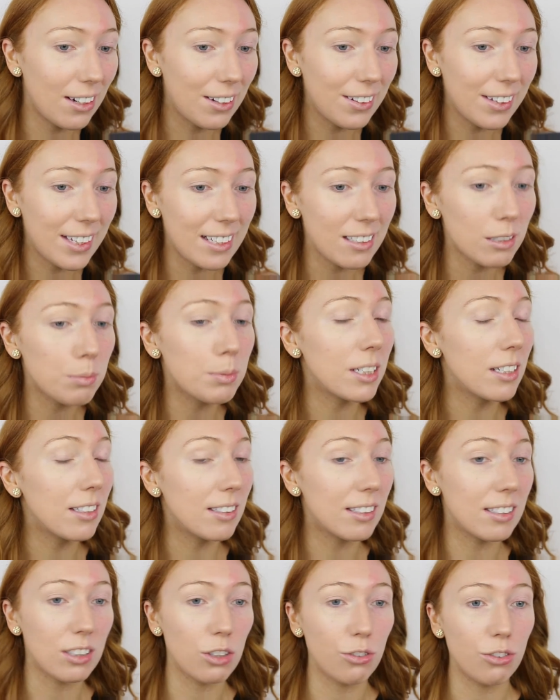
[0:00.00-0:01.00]
like this
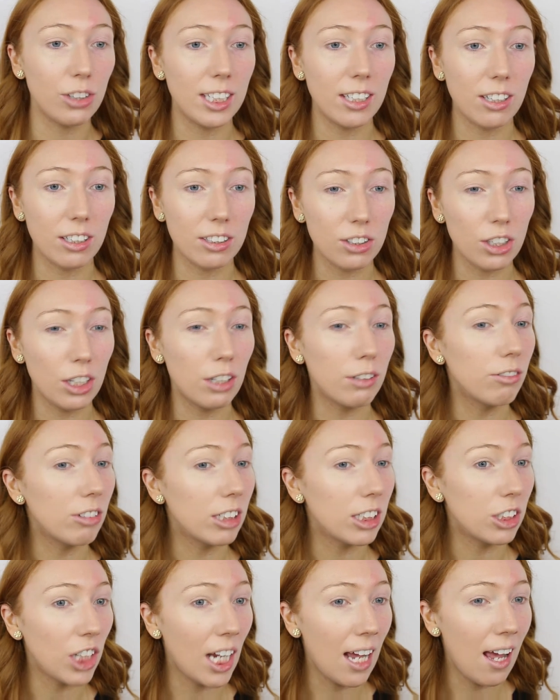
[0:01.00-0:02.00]
because it's a really nice
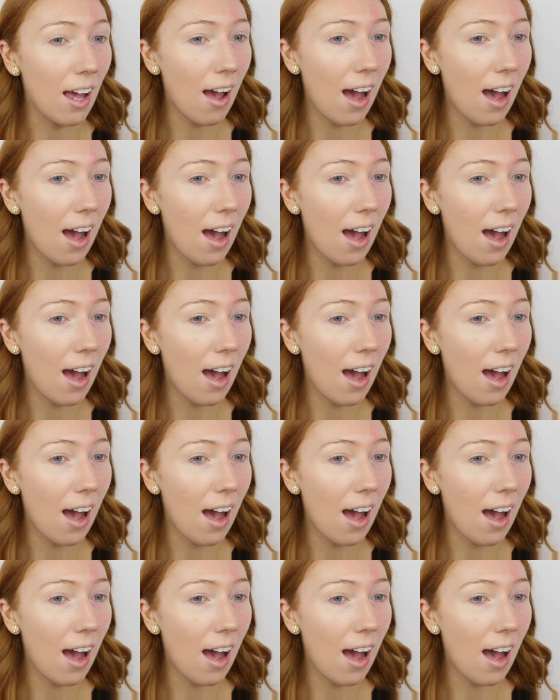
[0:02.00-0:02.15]
coverage